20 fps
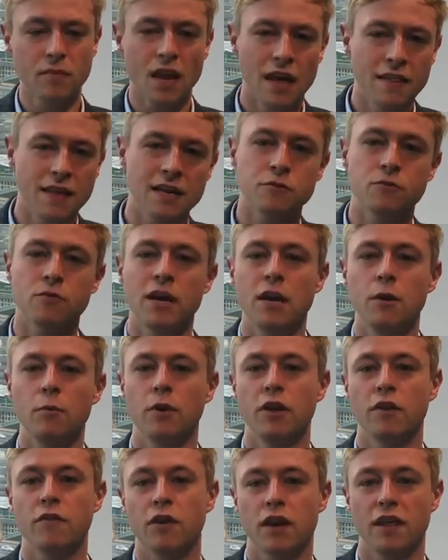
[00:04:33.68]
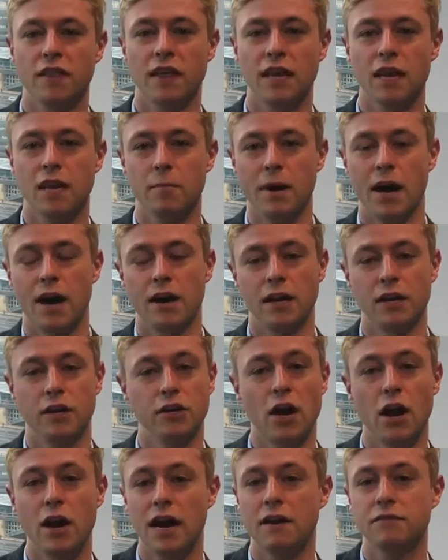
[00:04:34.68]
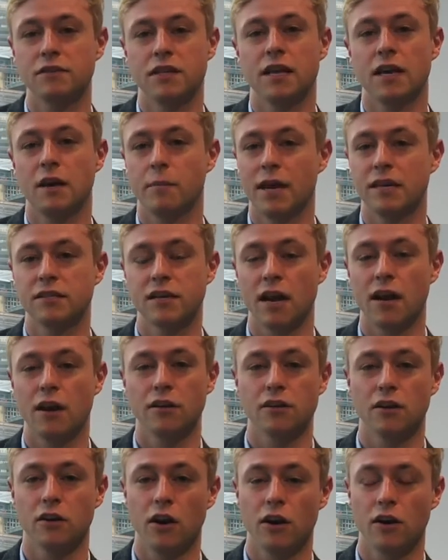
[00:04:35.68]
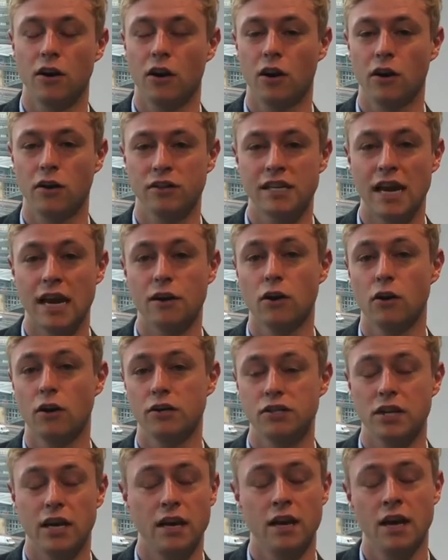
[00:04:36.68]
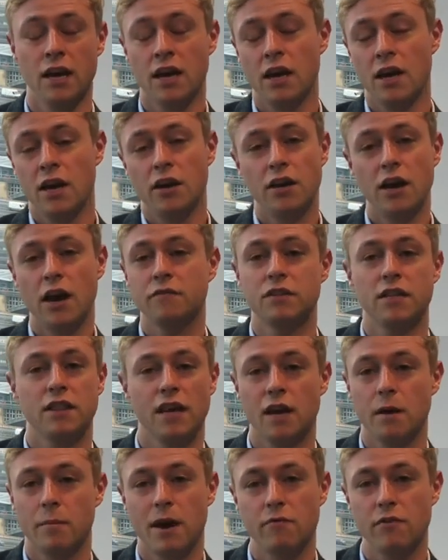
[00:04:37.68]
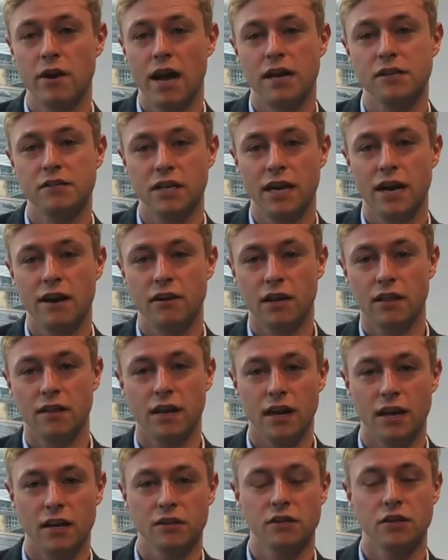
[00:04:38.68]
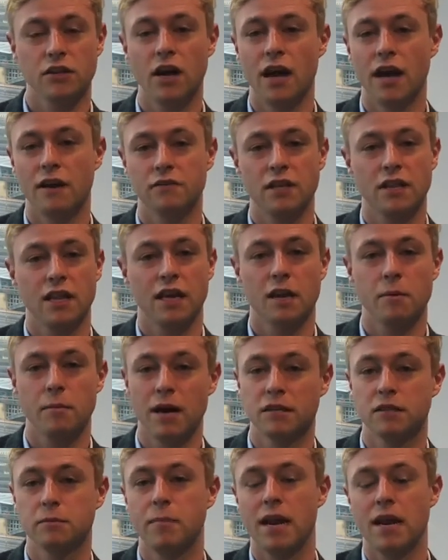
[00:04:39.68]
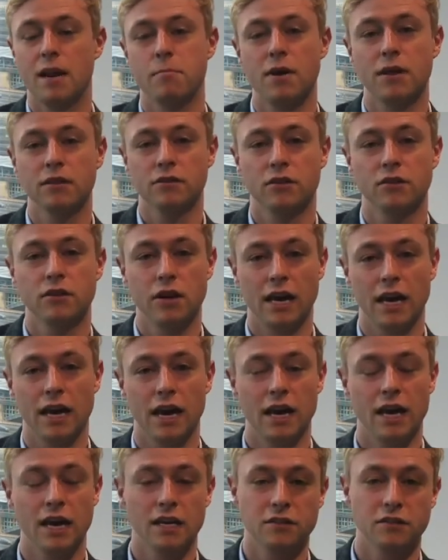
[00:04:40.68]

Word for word: And that's really what you've got to think about. You don't have to think about te- technology. You don't have to think about re engineering things. You don't have to think about spending months of doing it.